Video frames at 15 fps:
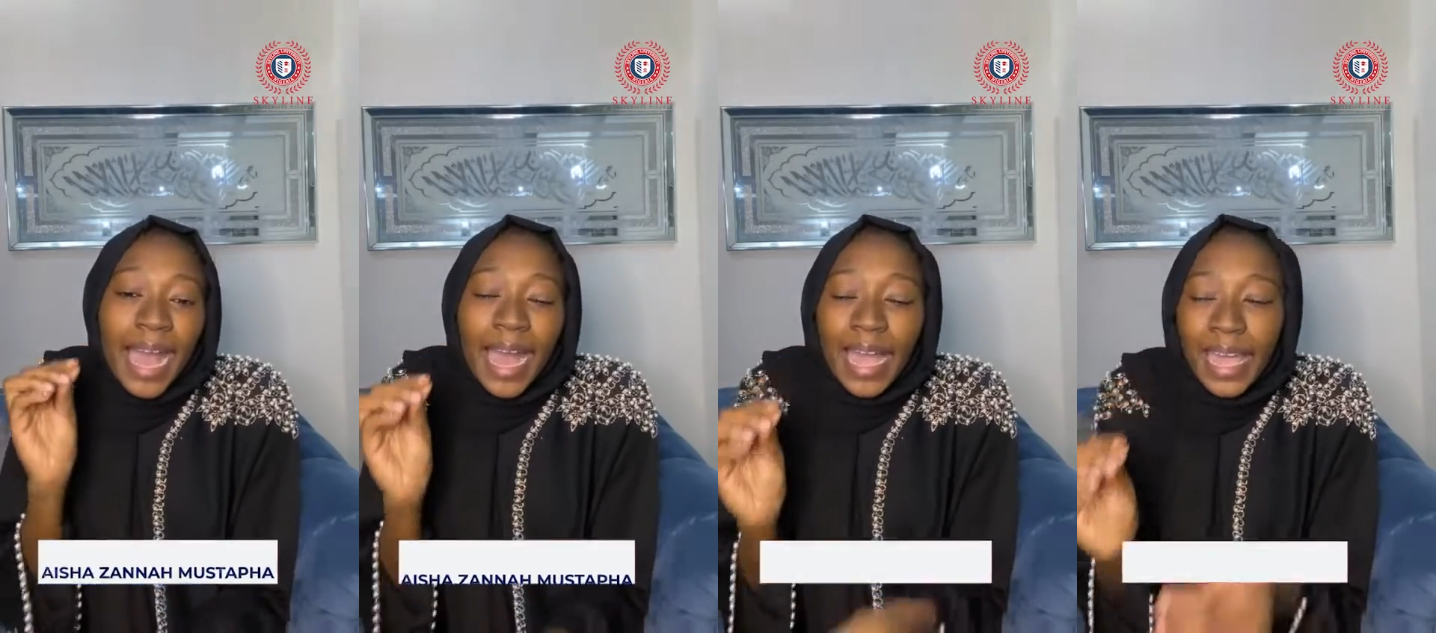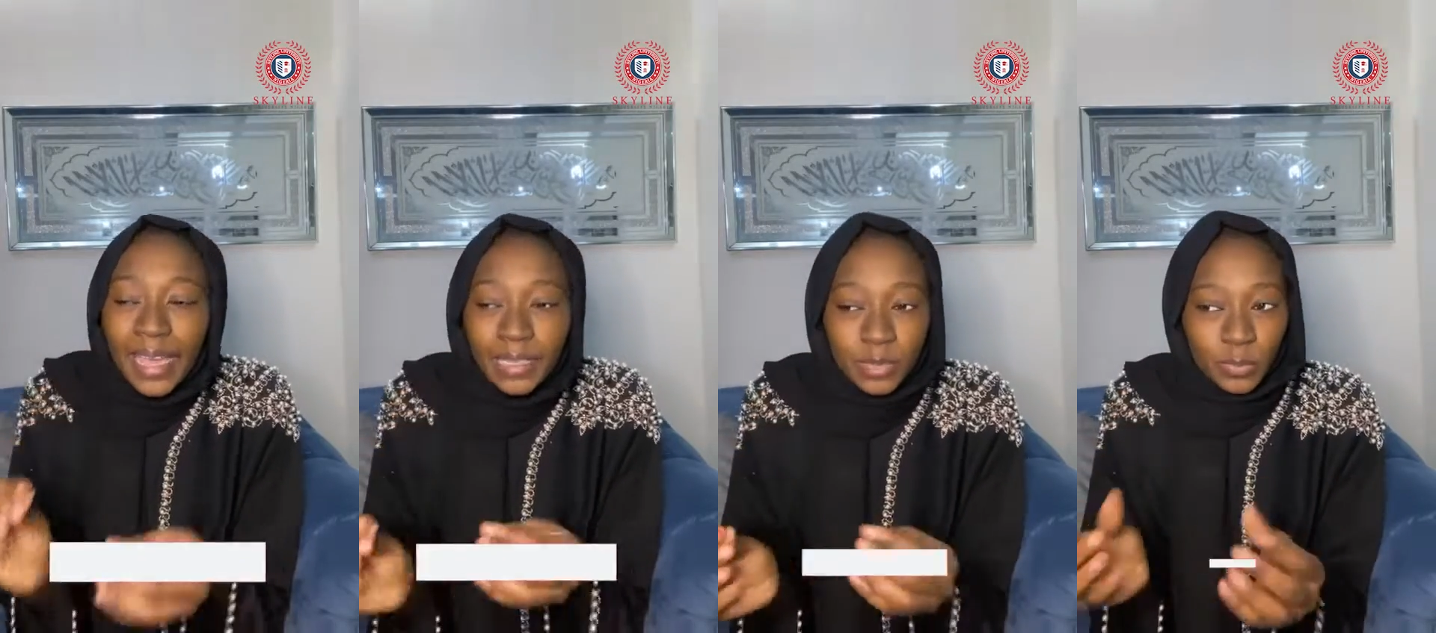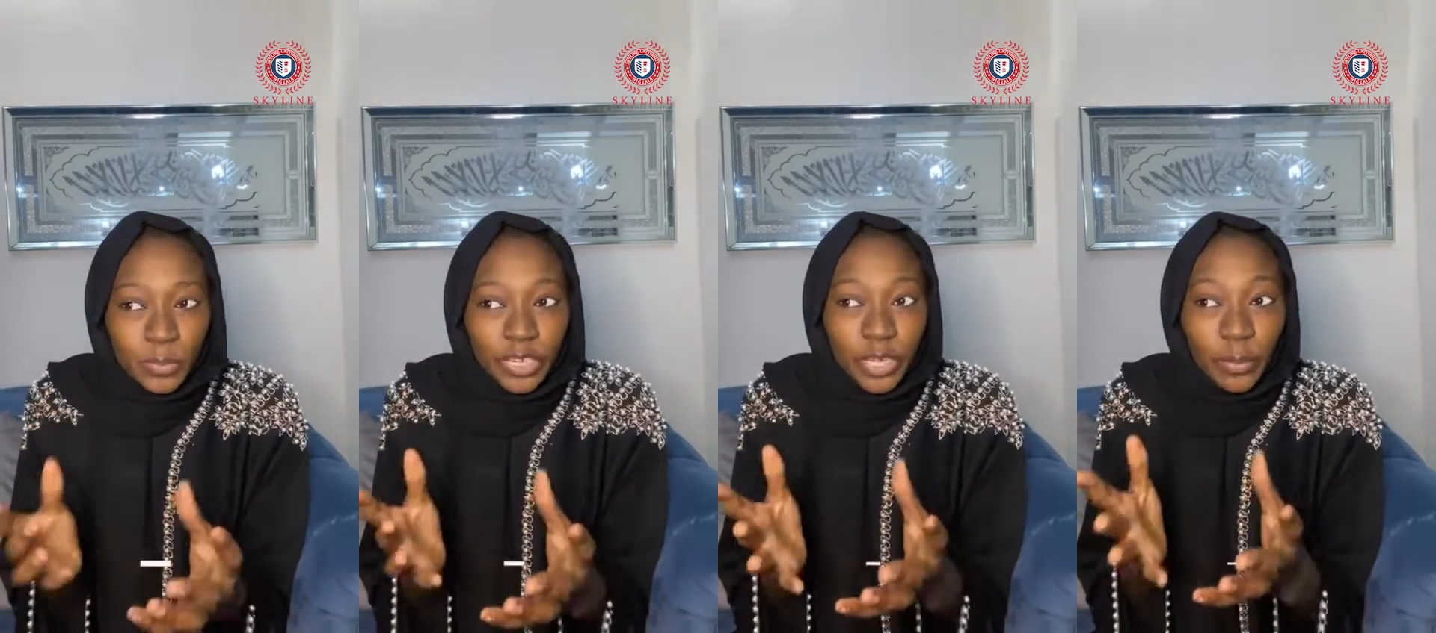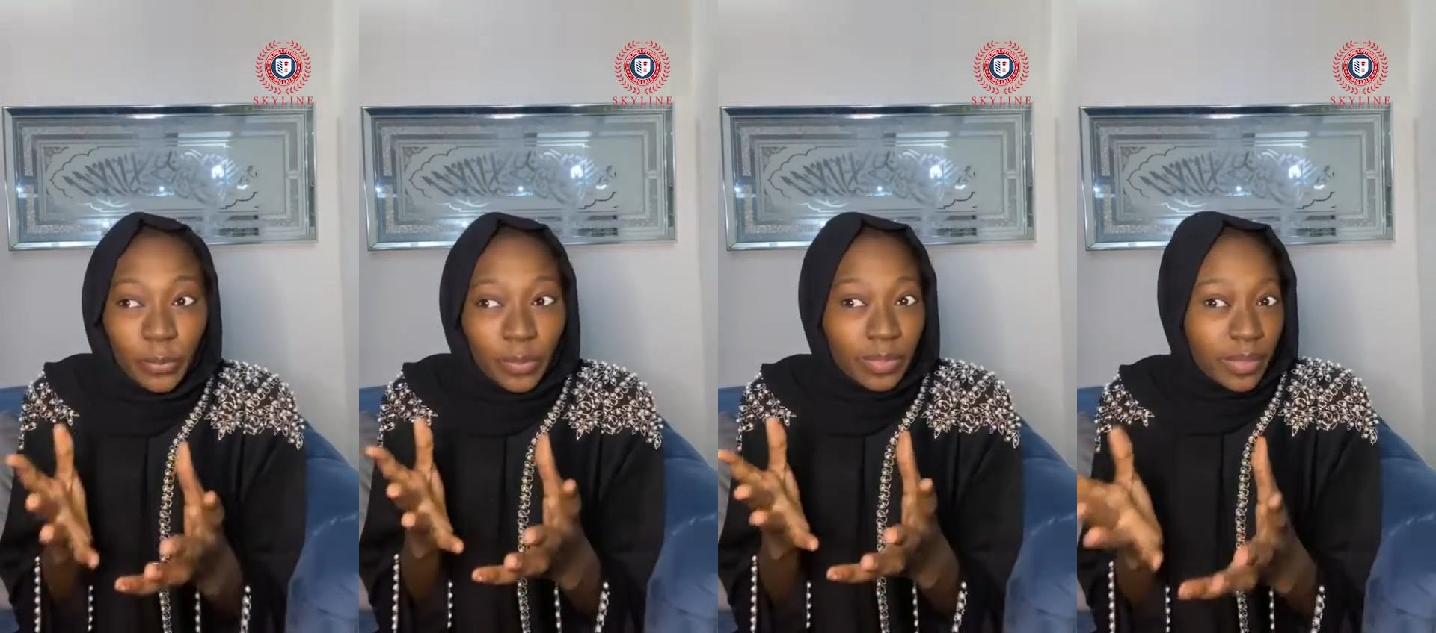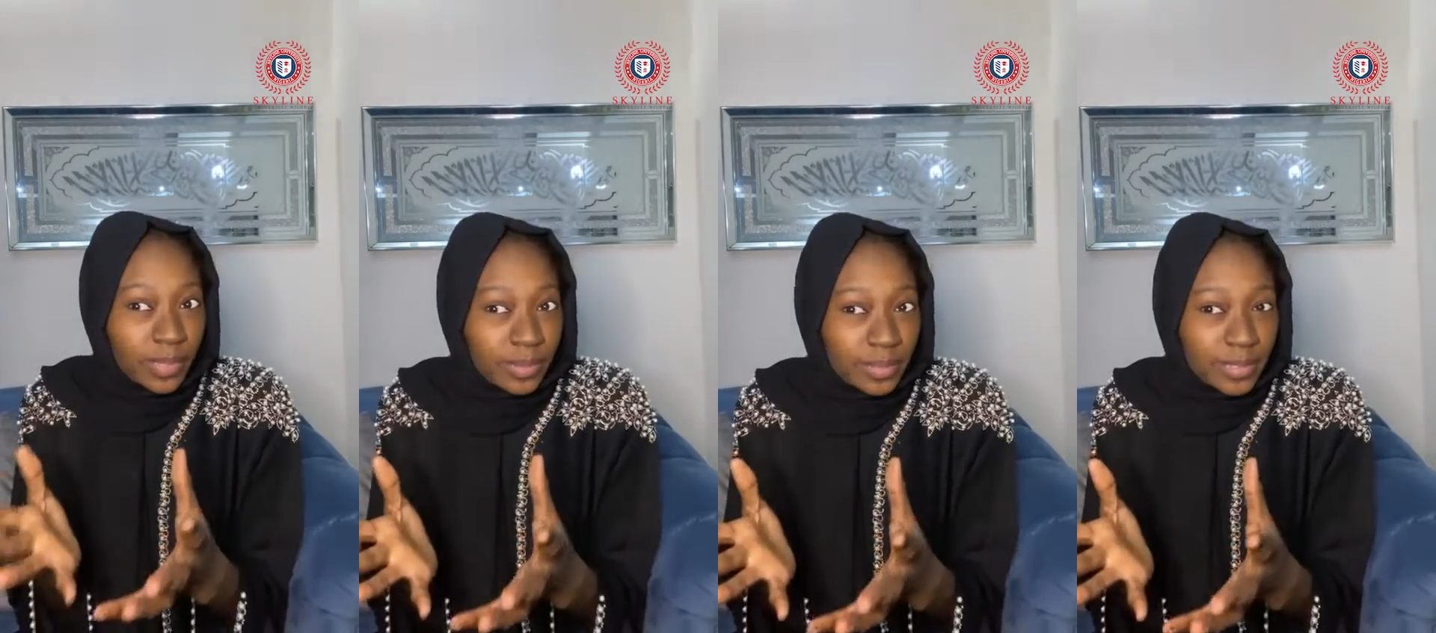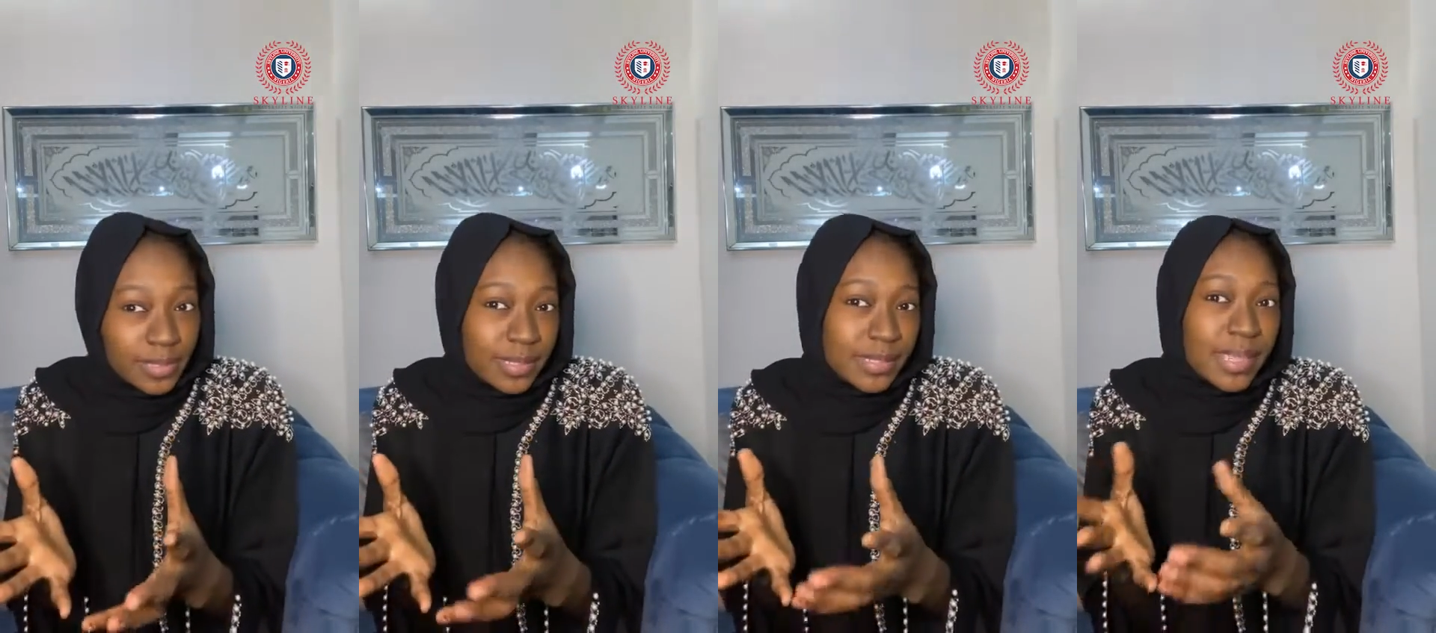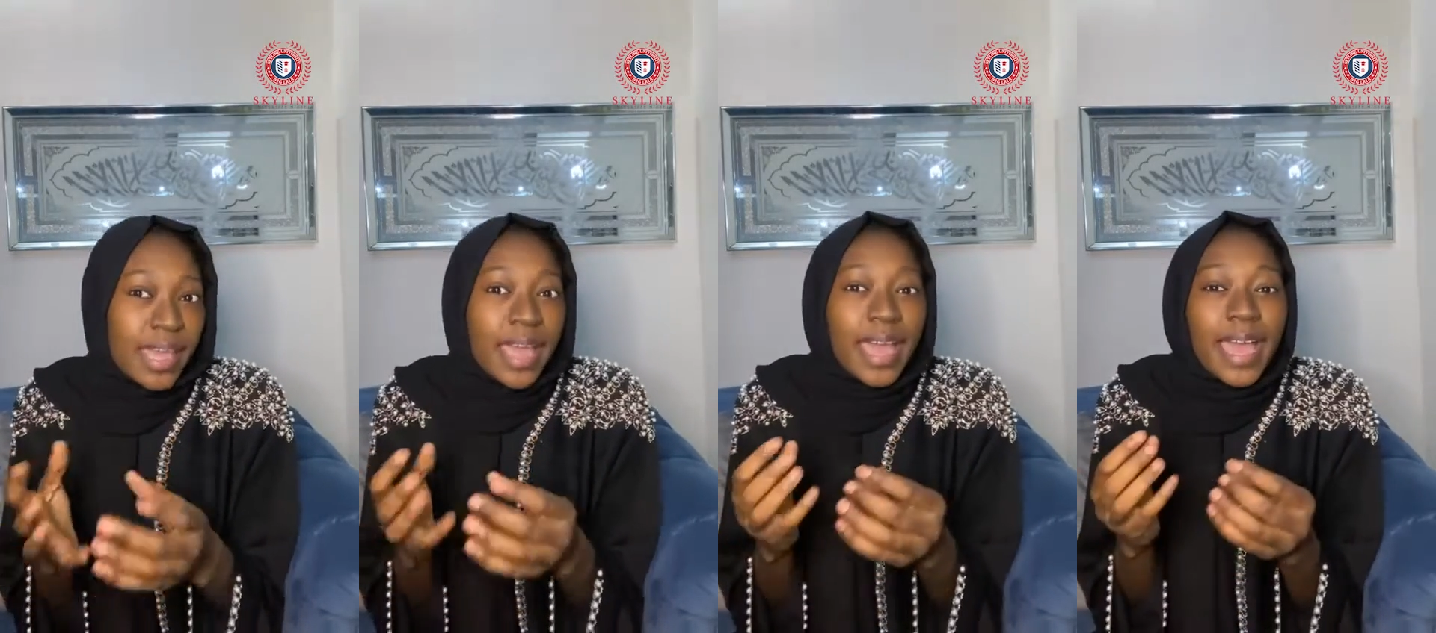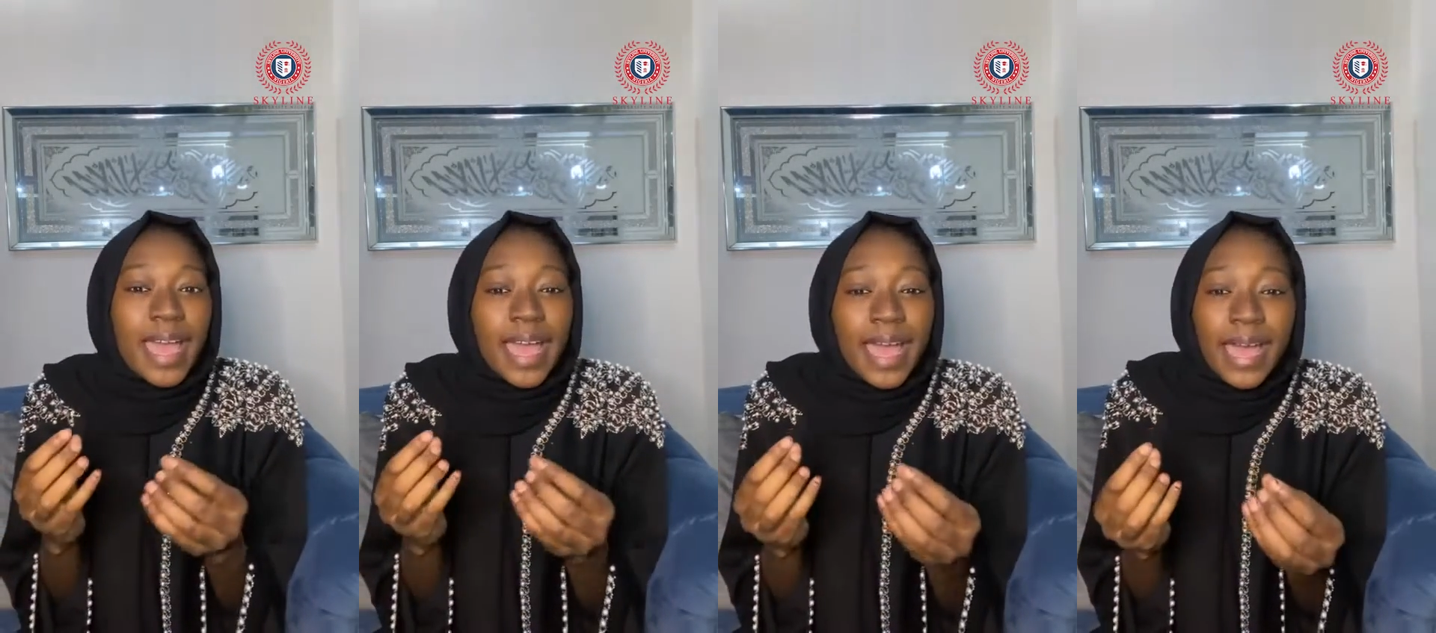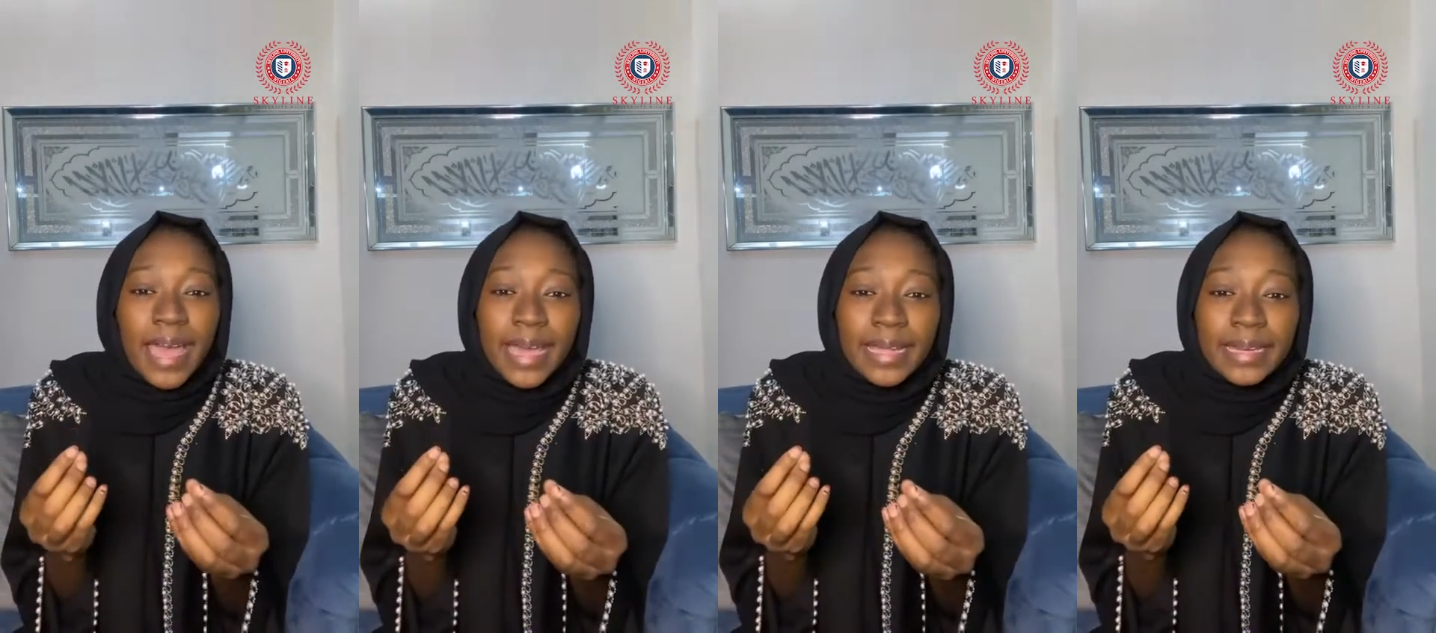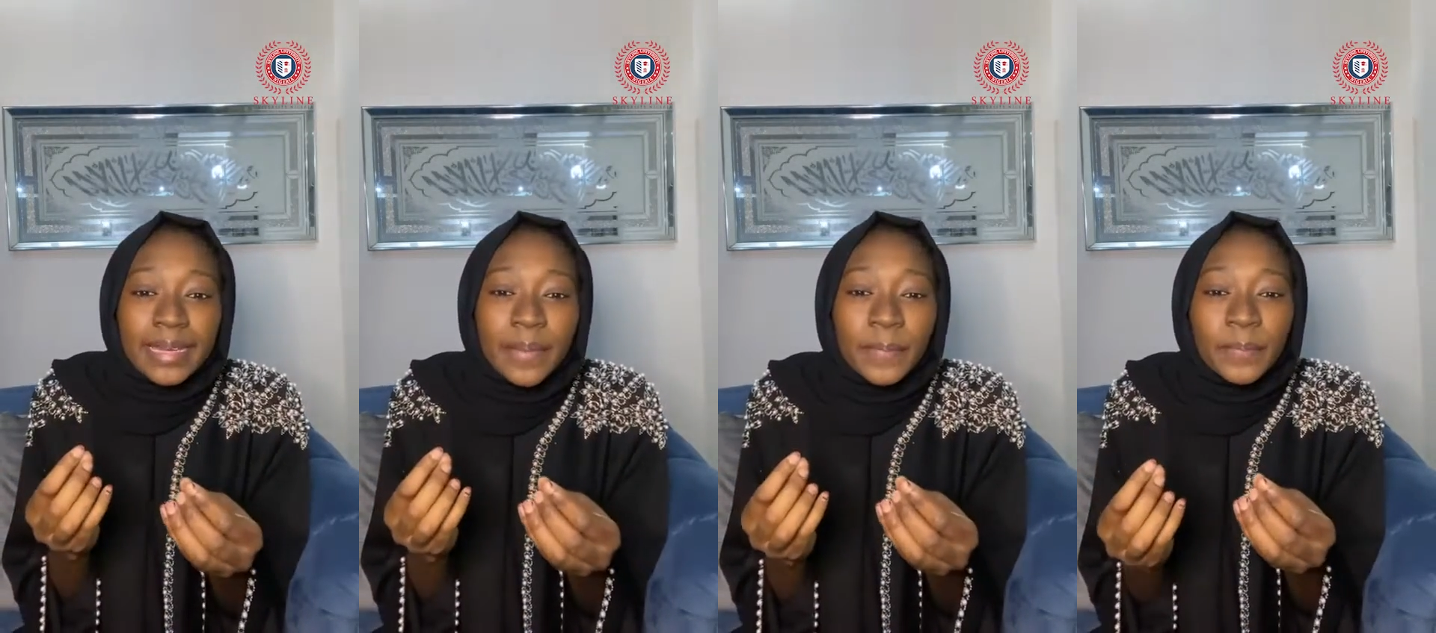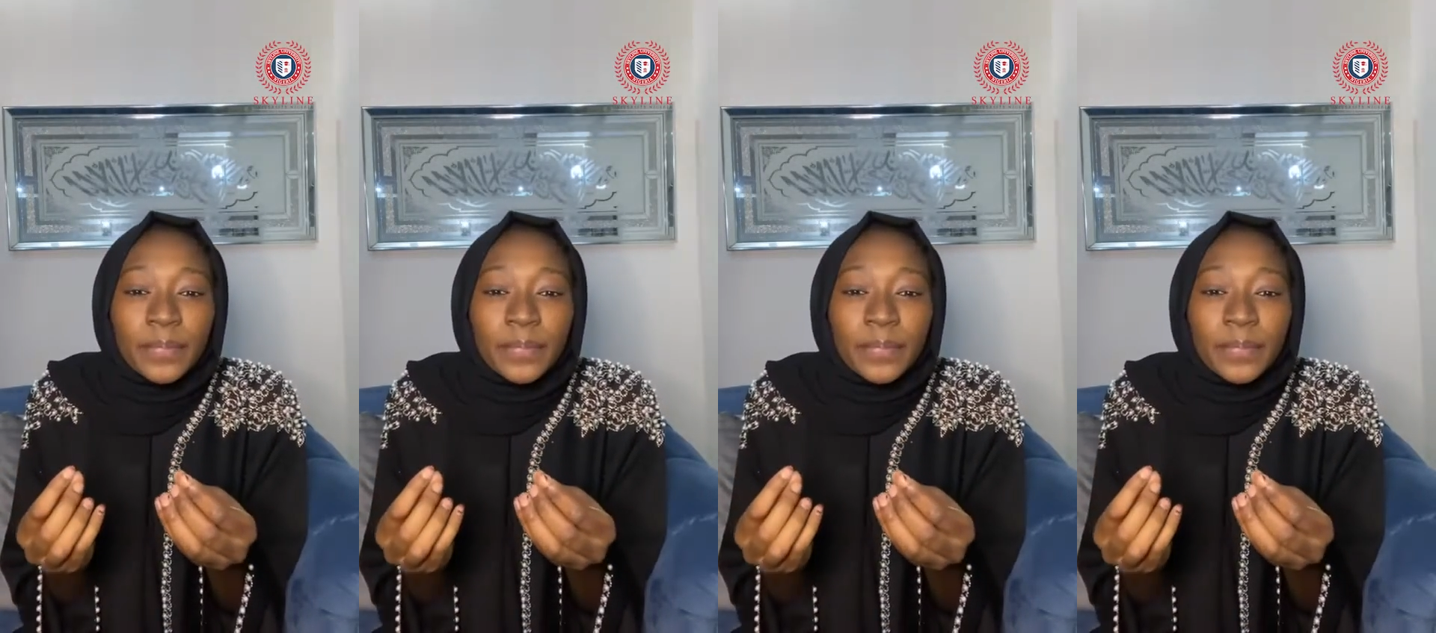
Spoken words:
hate working with others, and